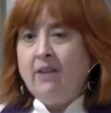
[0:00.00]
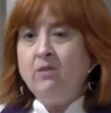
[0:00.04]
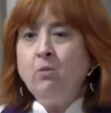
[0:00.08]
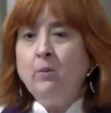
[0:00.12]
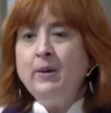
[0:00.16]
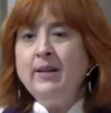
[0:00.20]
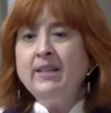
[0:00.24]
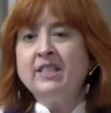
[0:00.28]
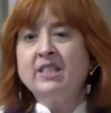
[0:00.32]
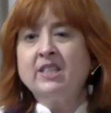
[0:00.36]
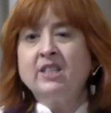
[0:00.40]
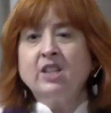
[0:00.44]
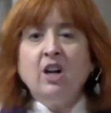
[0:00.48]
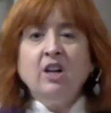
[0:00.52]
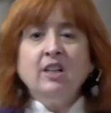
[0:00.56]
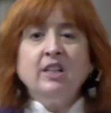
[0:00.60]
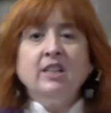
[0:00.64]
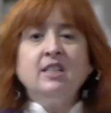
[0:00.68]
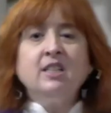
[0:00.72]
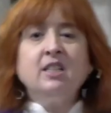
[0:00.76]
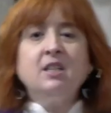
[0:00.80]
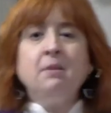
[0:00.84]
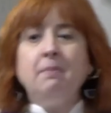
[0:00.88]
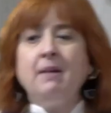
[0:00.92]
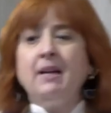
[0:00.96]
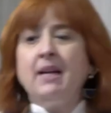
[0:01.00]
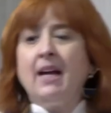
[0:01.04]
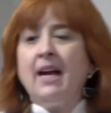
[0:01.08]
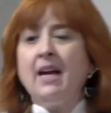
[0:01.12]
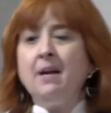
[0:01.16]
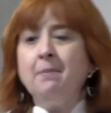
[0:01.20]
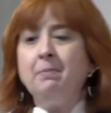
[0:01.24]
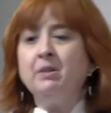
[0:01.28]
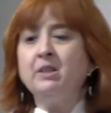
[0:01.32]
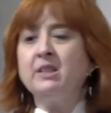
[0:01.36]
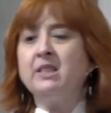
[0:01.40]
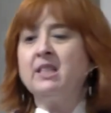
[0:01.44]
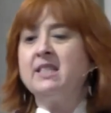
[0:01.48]
And we started to be
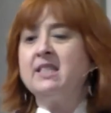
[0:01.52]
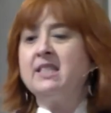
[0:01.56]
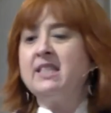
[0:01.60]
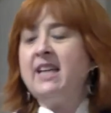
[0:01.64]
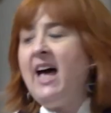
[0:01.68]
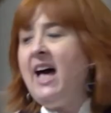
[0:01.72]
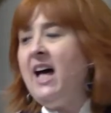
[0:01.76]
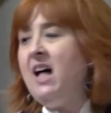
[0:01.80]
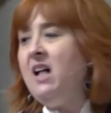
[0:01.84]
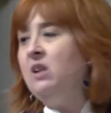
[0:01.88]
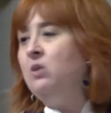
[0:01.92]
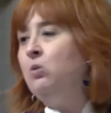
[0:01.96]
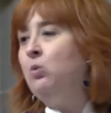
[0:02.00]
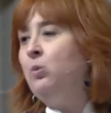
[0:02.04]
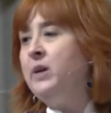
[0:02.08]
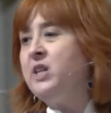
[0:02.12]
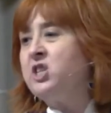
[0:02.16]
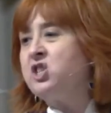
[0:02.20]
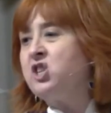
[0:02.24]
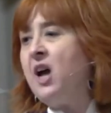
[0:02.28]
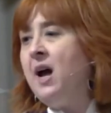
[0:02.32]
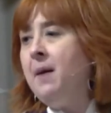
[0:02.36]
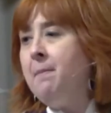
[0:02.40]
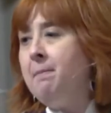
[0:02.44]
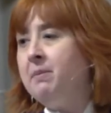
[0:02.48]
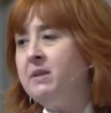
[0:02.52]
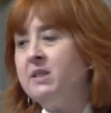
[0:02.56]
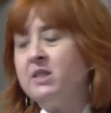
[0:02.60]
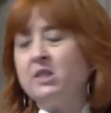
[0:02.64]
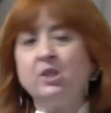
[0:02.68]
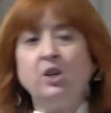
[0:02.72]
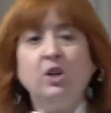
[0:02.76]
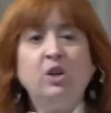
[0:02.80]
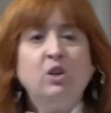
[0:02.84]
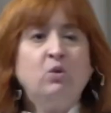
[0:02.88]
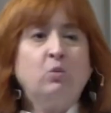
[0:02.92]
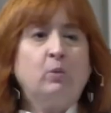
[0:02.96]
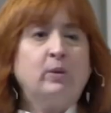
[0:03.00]
able to tell which
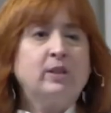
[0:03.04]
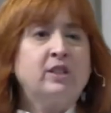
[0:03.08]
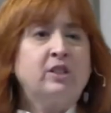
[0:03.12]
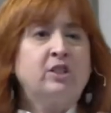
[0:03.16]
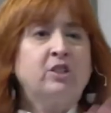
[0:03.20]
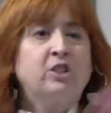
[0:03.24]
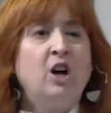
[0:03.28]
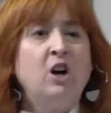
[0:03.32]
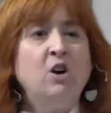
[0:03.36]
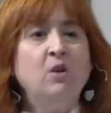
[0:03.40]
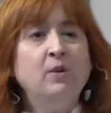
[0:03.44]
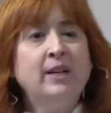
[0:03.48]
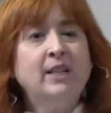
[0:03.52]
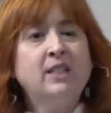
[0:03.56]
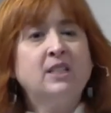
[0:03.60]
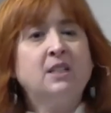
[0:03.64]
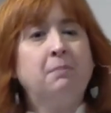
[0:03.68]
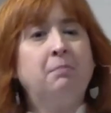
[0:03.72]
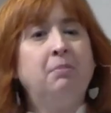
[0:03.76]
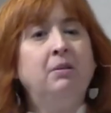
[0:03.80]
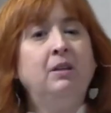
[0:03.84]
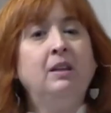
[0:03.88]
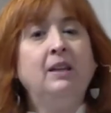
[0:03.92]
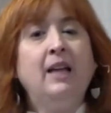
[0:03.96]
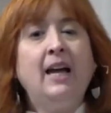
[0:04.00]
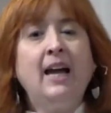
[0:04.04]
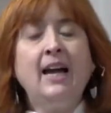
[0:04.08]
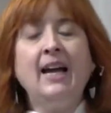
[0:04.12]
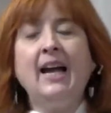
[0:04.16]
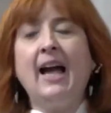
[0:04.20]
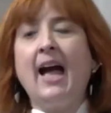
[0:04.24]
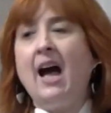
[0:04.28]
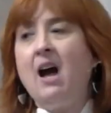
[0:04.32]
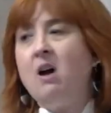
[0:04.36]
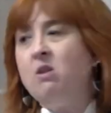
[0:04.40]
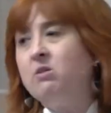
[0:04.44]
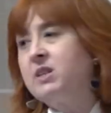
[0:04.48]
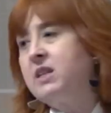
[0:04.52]
episode was going to
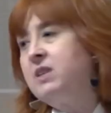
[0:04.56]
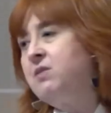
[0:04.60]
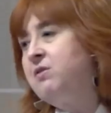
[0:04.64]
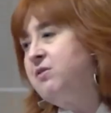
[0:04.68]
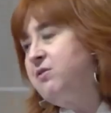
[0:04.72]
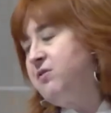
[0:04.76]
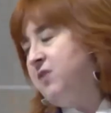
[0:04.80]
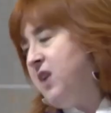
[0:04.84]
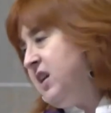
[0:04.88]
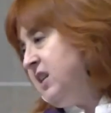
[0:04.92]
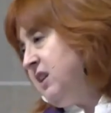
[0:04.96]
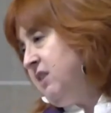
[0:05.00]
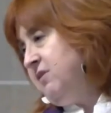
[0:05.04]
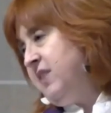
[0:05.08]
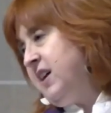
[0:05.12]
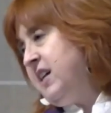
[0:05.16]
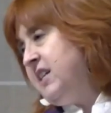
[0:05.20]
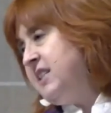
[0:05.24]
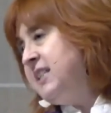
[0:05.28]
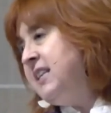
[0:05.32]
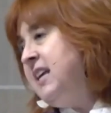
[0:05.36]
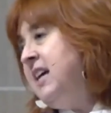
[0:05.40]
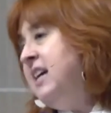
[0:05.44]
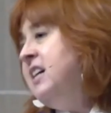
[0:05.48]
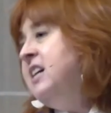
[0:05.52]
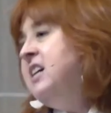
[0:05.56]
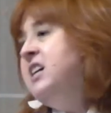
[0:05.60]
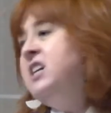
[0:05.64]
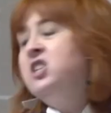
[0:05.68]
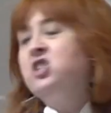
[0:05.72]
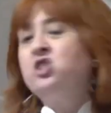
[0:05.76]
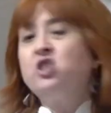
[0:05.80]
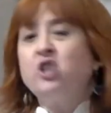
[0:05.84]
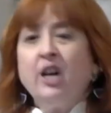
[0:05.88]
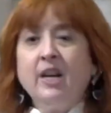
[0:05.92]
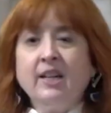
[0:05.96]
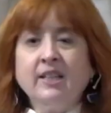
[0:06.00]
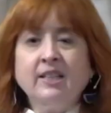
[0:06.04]
play out in front of us
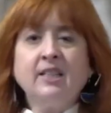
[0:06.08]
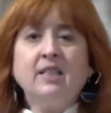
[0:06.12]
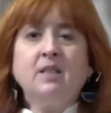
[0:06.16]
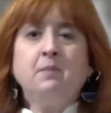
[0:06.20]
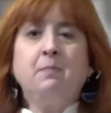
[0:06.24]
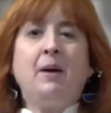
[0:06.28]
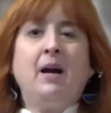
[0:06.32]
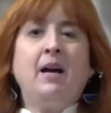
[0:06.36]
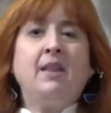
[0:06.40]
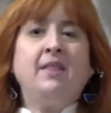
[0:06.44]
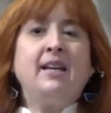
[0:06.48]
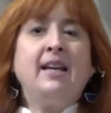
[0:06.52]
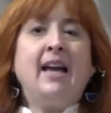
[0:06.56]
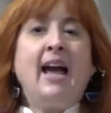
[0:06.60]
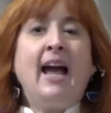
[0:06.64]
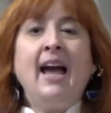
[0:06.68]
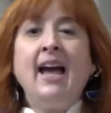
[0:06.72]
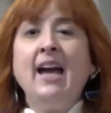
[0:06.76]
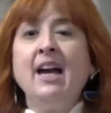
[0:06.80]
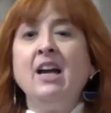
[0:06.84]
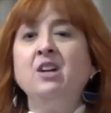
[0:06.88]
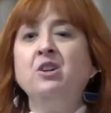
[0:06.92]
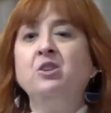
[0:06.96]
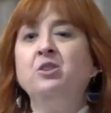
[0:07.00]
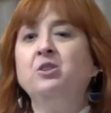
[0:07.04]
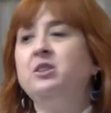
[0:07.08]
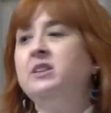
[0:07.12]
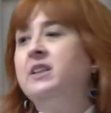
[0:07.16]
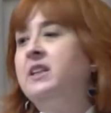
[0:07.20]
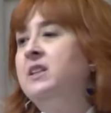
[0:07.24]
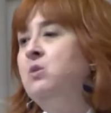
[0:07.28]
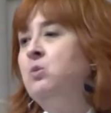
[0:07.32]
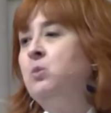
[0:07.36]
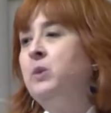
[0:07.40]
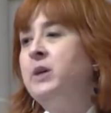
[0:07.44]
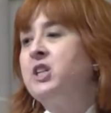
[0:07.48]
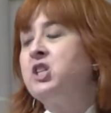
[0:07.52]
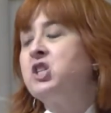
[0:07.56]
just by the
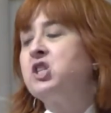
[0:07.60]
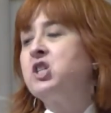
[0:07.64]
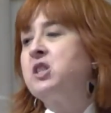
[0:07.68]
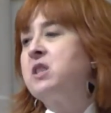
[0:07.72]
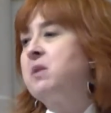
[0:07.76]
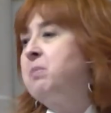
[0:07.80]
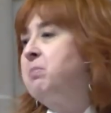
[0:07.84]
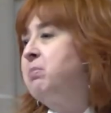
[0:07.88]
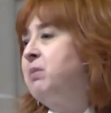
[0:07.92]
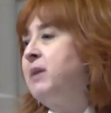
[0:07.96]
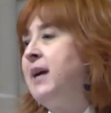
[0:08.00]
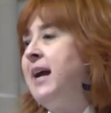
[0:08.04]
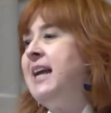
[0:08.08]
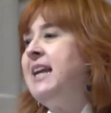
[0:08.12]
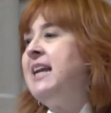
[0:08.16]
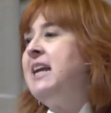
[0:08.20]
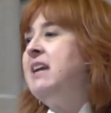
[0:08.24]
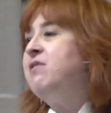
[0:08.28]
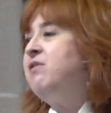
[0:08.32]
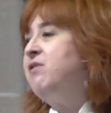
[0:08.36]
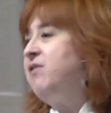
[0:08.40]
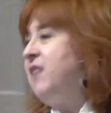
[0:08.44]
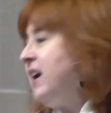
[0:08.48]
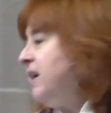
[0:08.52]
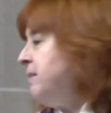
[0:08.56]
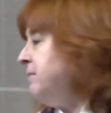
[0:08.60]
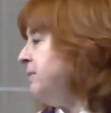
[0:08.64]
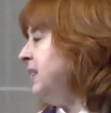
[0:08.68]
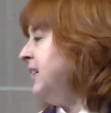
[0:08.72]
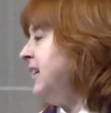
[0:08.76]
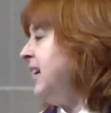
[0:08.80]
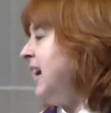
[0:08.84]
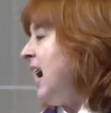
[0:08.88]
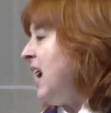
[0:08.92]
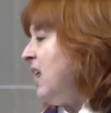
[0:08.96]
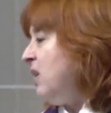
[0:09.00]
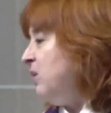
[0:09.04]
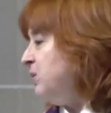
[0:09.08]
angle in which the Brady
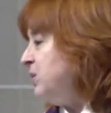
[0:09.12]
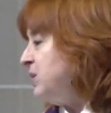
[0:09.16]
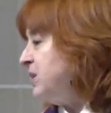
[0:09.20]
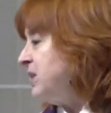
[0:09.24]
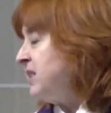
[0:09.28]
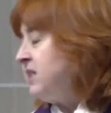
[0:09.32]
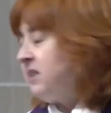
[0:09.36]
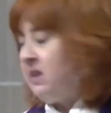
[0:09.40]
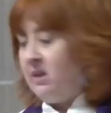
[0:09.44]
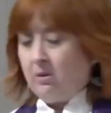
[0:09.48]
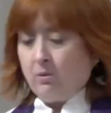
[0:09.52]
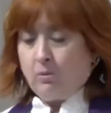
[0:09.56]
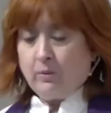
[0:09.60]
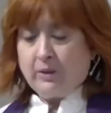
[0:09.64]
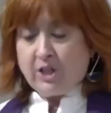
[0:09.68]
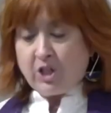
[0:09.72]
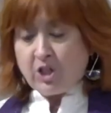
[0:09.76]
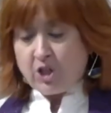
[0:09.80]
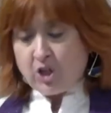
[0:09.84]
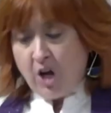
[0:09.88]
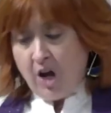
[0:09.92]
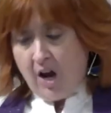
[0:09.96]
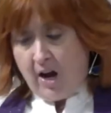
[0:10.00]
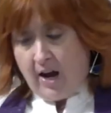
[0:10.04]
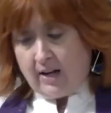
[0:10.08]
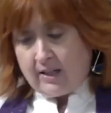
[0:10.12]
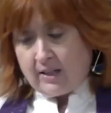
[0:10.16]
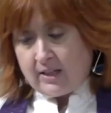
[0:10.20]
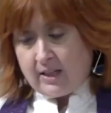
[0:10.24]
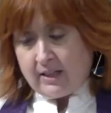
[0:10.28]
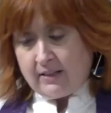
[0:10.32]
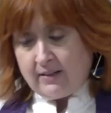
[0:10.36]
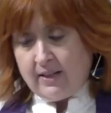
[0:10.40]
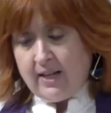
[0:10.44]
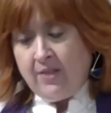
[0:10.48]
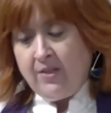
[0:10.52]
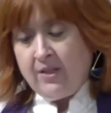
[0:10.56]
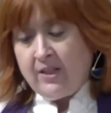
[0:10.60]
family house was
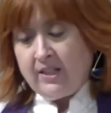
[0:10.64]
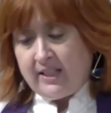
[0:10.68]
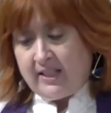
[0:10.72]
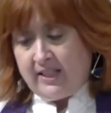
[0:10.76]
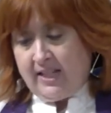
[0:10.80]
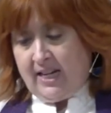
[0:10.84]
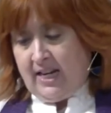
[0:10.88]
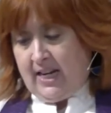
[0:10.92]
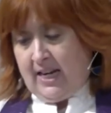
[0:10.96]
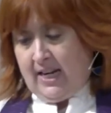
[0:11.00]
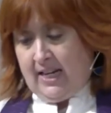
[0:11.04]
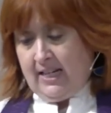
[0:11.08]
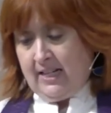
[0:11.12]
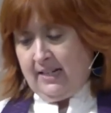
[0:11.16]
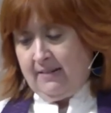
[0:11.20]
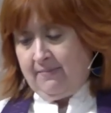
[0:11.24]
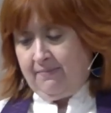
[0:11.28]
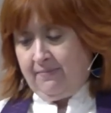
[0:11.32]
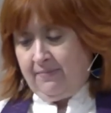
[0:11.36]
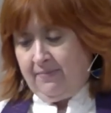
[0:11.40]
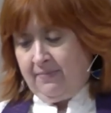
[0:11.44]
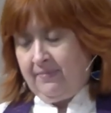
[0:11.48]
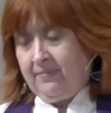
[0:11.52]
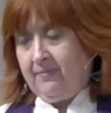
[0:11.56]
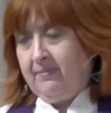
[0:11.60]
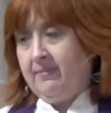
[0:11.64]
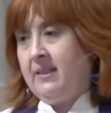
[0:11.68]
shot in the scene.